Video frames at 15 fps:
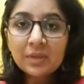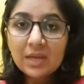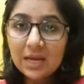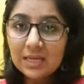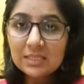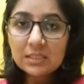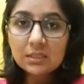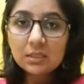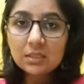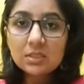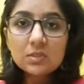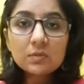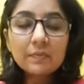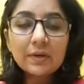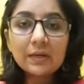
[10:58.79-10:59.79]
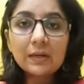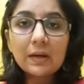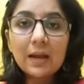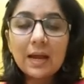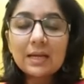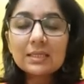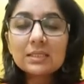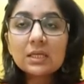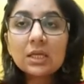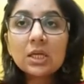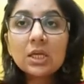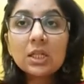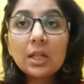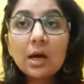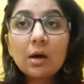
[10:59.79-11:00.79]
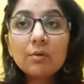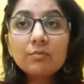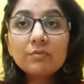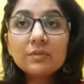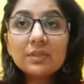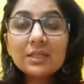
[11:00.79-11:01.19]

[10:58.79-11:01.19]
as the sweat glands. Now